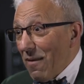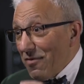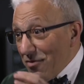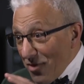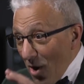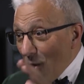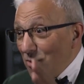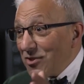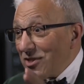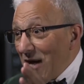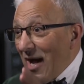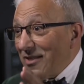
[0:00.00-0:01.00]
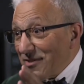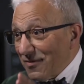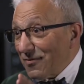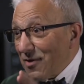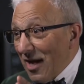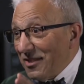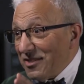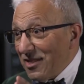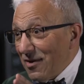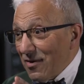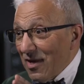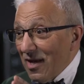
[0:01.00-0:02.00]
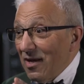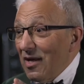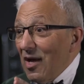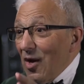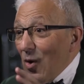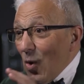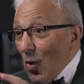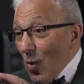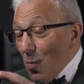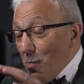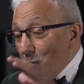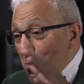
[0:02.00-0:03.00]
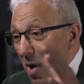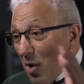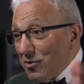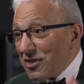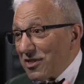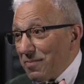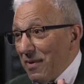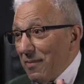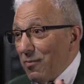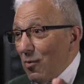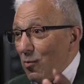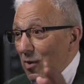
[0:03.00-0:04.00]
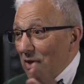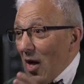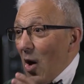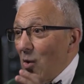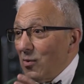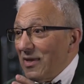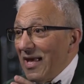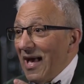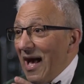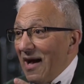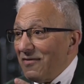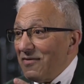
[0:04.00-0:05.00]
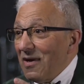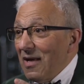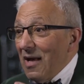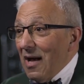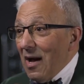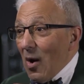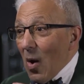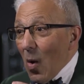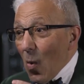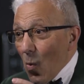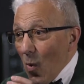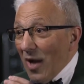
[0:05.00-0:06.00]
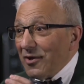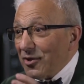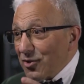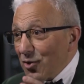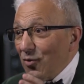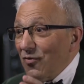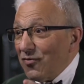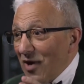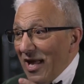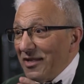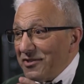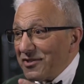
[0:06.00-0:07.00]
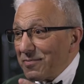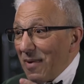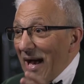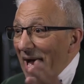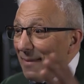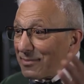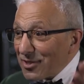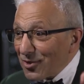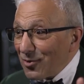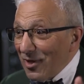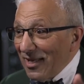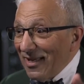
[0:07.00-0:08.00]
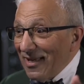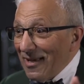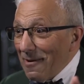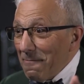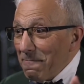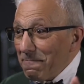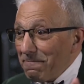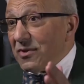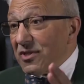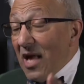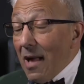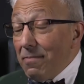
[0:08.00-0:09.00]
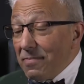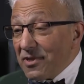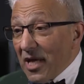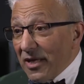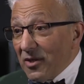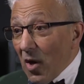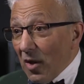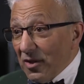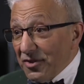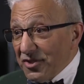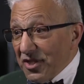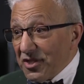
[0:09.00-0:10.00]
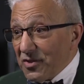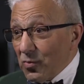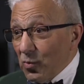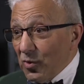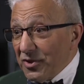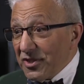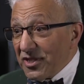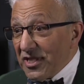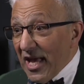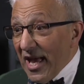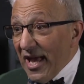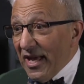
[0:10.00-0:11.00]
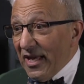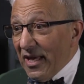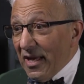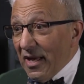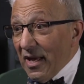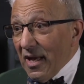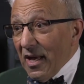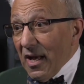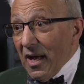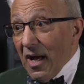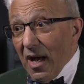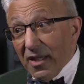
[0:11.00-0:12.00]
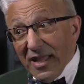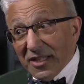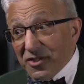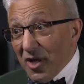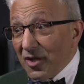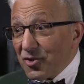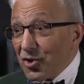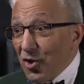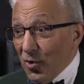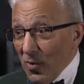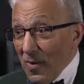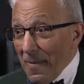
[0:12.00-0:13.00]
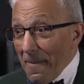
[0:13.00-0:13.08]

Those kinds of criteria, most people will only have one or two friends, perhaps three. Some psychologists would say that's not true.